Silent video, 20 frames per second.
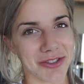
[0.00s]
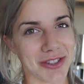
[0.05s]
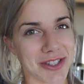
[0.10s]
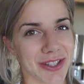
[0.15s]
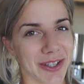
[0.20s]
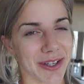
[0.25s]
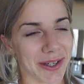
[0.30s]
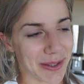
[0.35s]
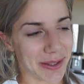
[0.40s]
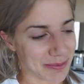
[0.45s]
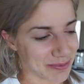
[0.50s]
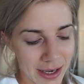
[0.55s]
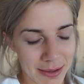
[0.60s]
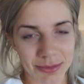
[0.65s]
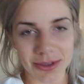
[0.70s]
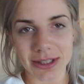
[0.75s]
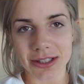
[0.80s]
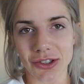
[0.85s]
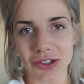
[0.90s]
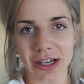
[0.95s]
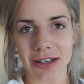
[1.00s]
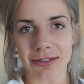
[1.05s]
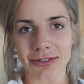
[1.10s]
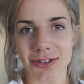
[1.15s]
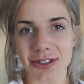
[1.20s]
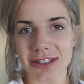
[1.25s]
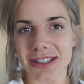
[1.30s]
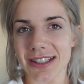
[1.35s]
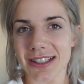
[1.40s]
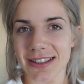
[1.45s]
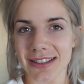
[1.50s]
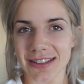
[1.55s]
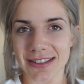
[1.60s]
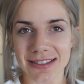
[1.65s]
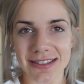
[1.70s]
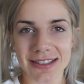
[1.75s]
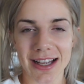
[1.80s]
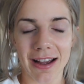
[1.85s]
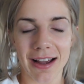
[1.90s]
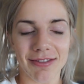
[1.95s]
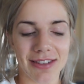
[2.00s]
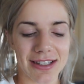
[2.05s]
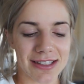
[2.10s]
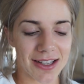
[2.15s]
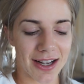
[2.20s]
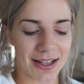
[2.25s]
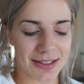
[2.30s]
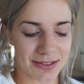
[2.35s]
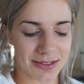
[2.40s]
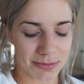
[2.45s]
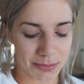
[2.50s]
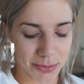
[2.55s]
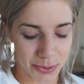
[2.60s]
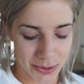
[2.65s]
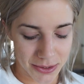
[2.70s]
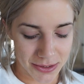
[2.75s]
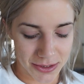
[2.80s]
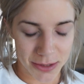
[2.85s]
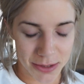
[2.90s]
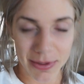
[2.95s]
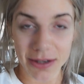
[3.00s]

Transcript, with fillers: so I'm really grateful to, to have these guys on board.